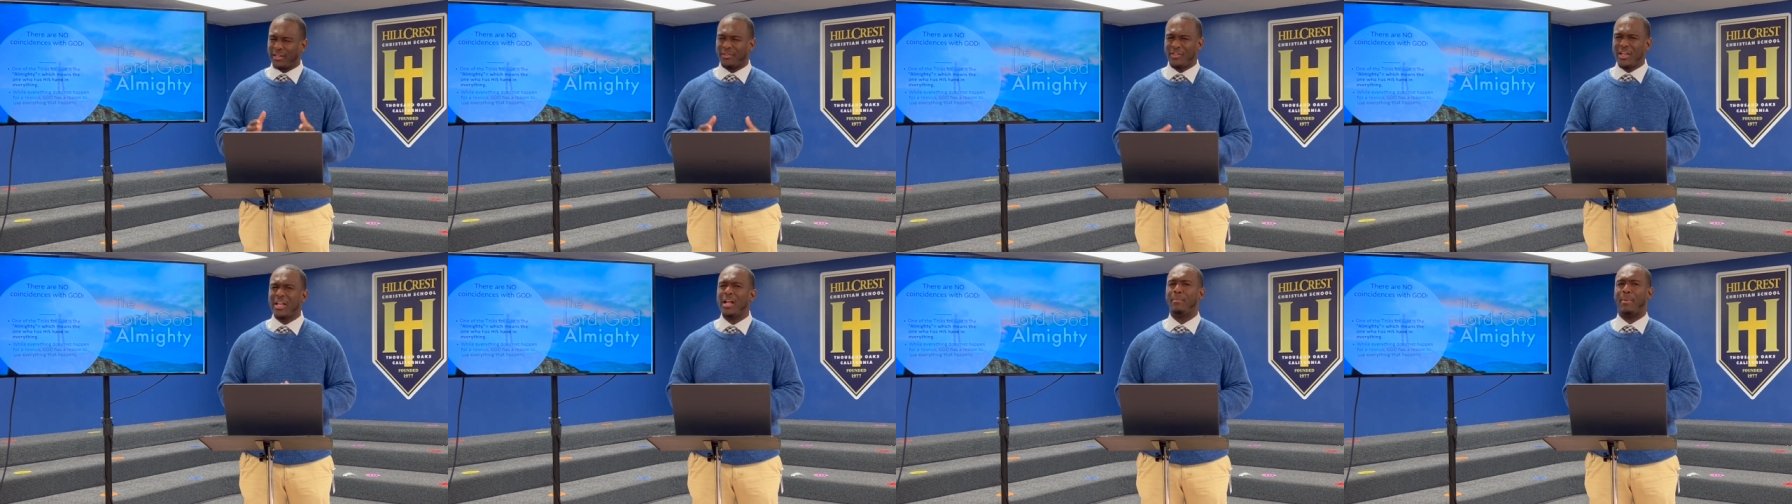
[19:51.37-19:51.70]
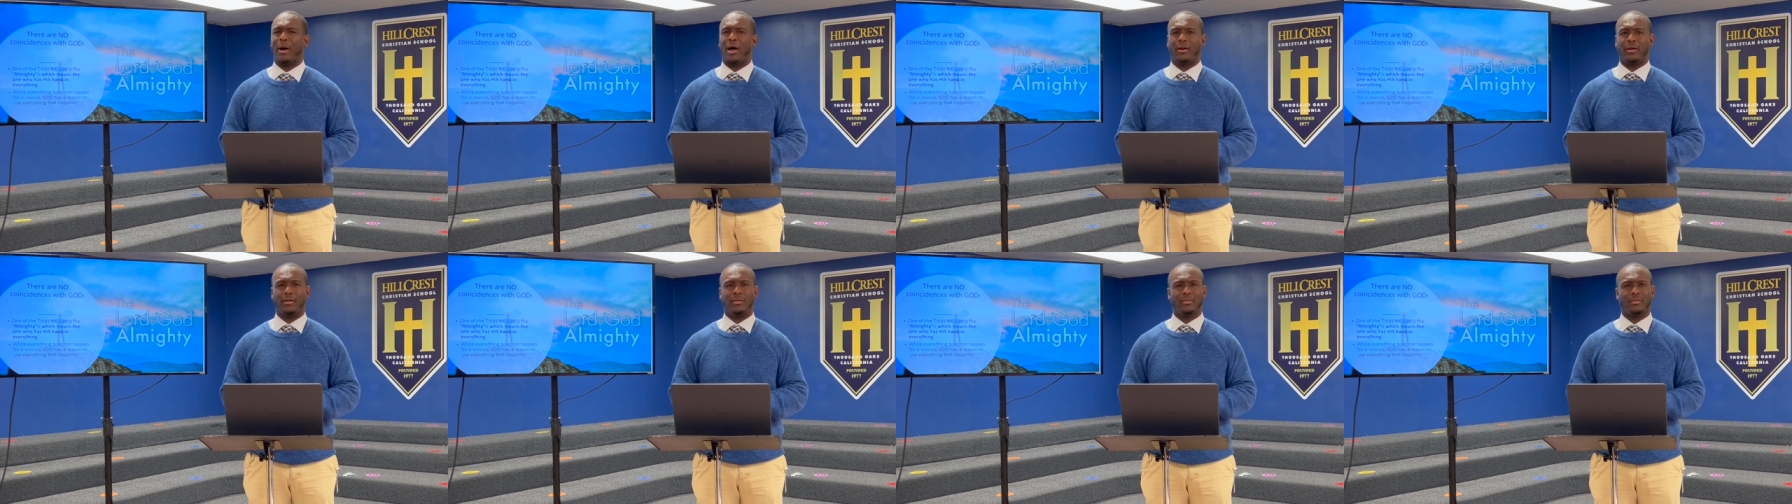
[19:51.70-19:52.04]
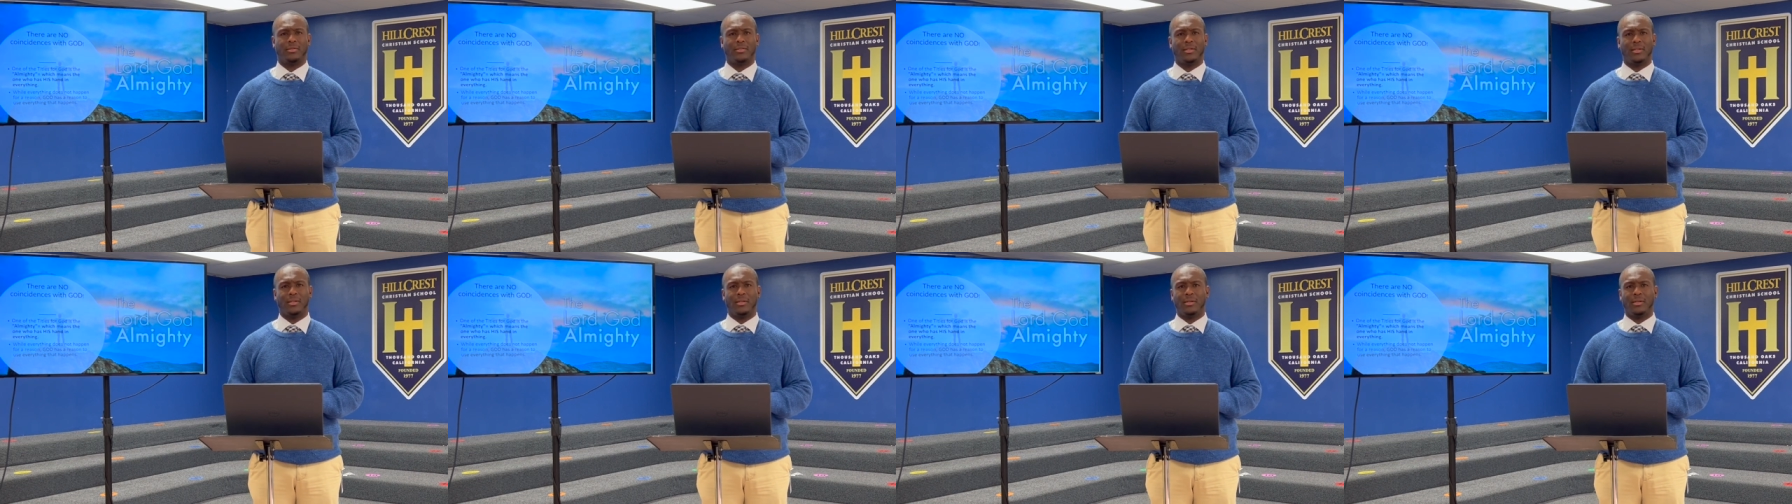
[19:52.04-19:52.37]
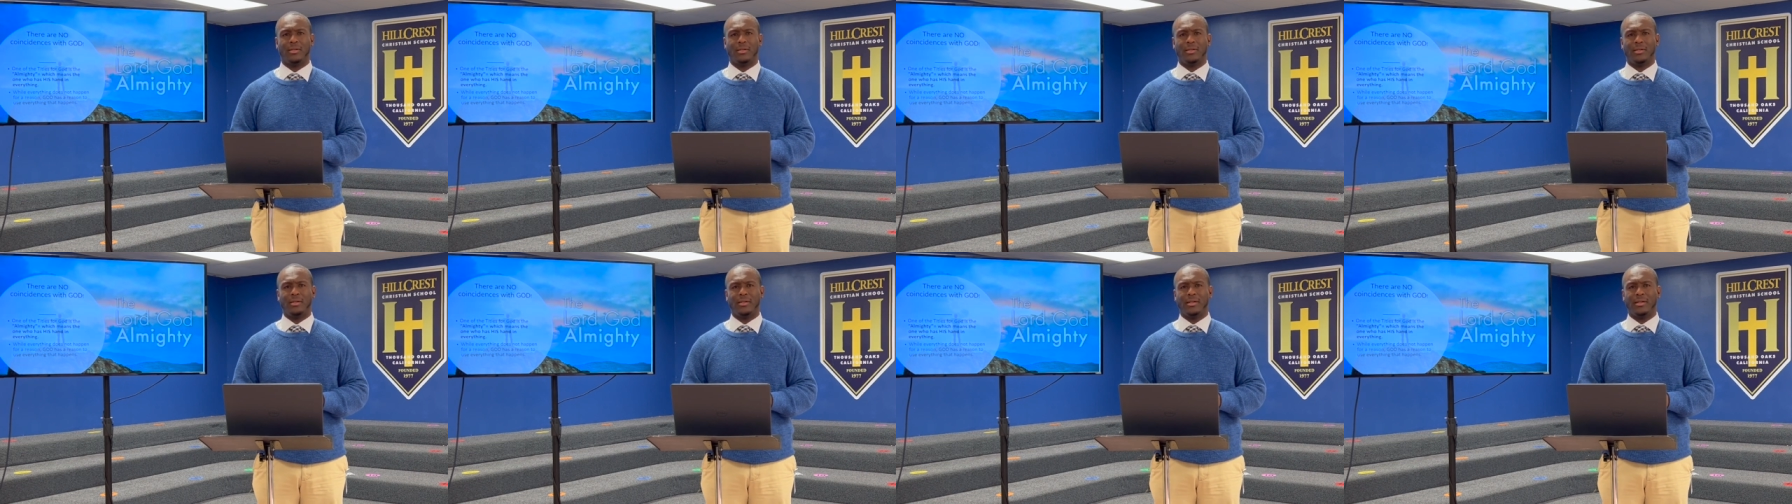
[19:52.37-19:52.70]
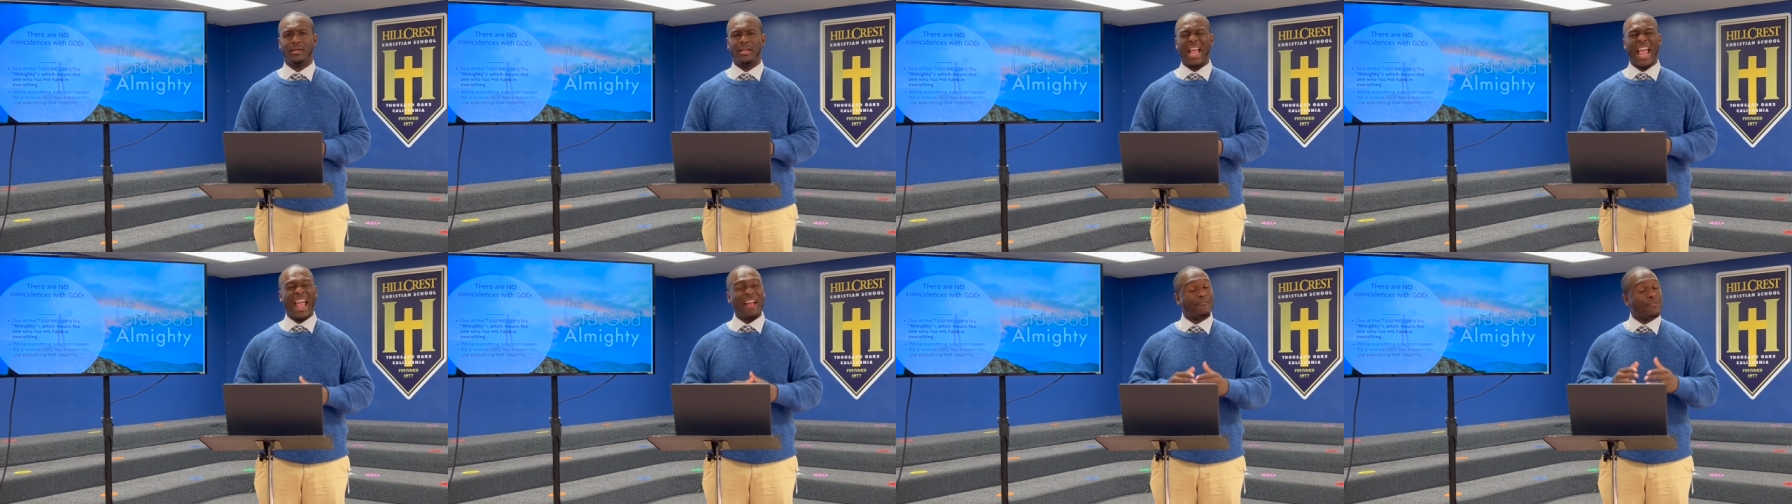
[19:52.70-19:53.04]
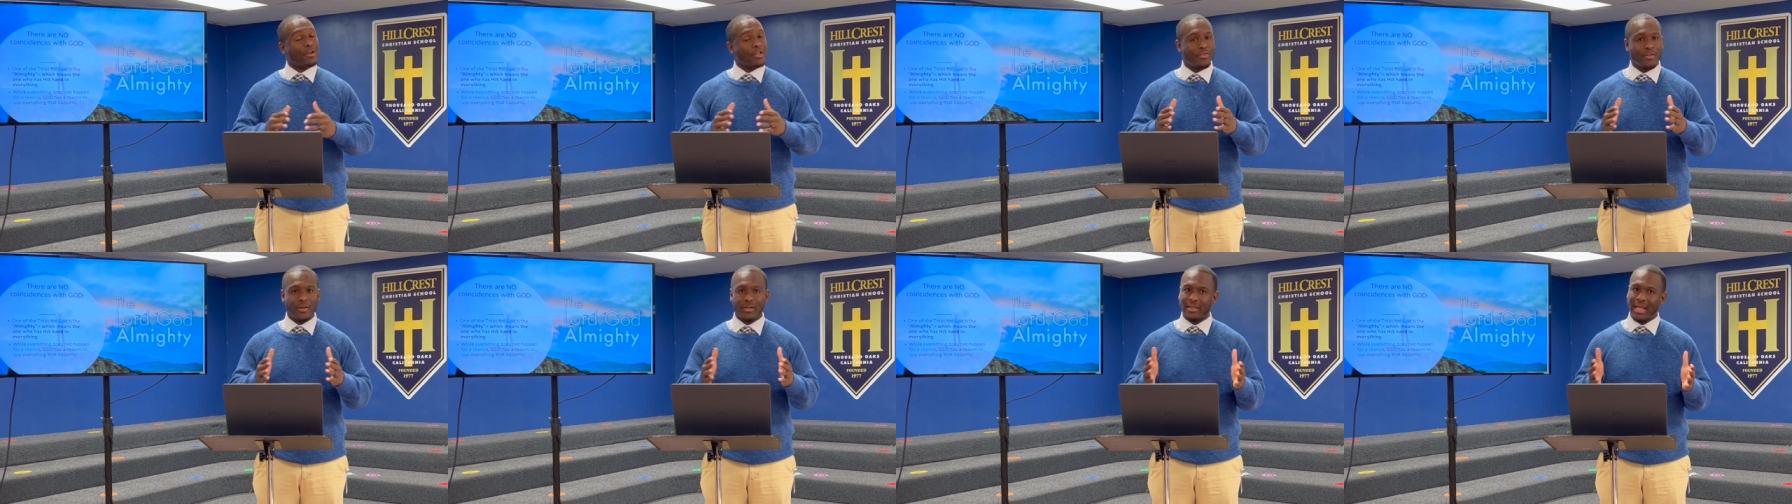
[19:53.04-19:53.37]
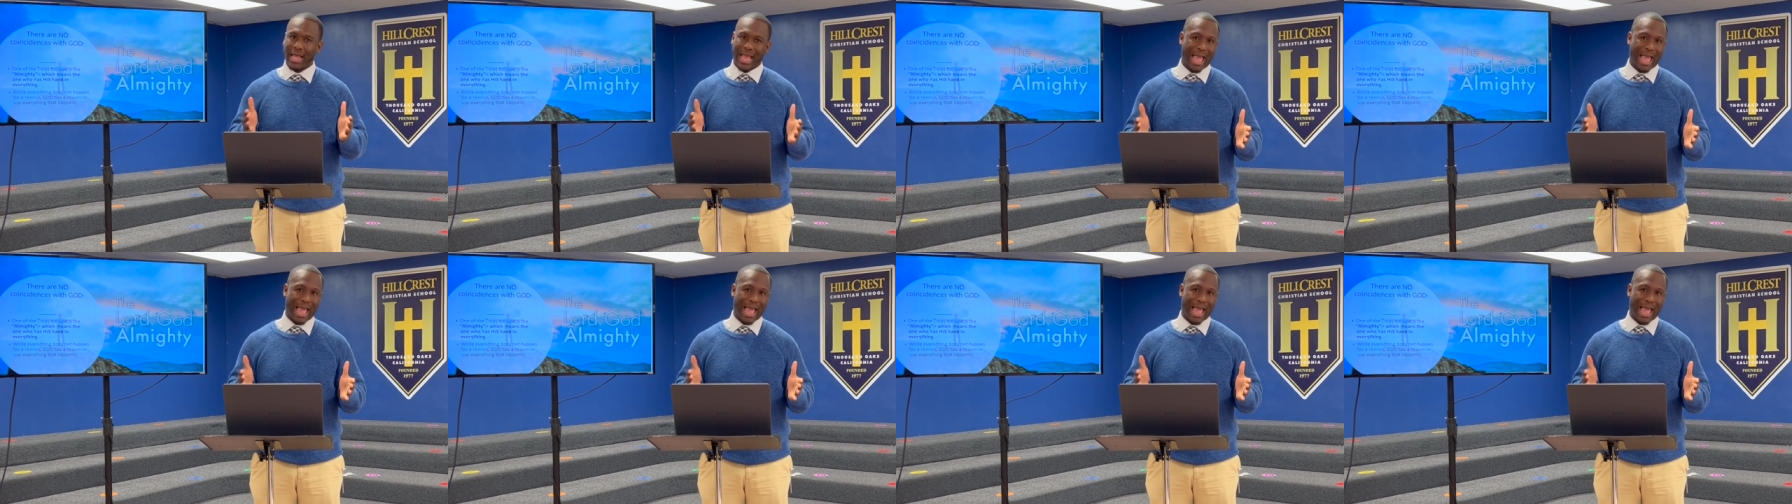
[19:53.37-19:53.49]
Think about it. Everything that